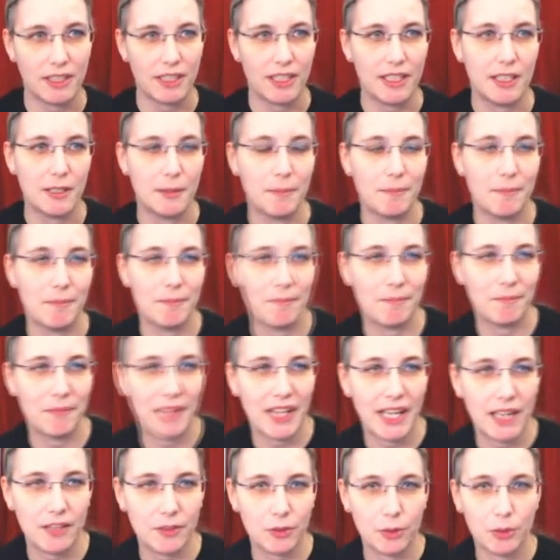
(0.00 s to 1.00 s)
um,
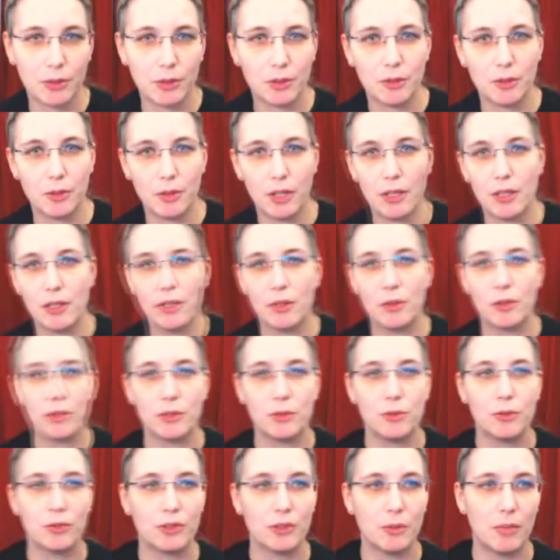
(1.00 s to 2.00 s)
has heard uh, or
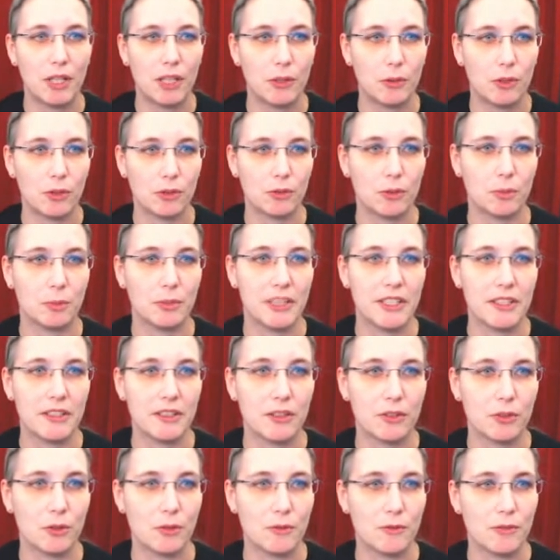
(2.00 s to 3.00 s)
used about Octoprint
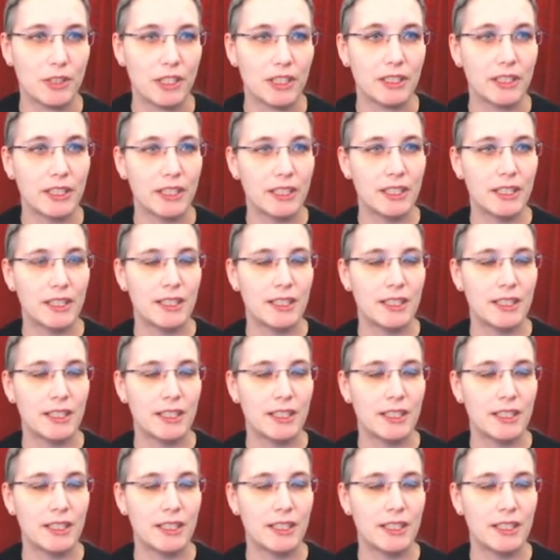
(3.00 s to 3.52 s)
so far.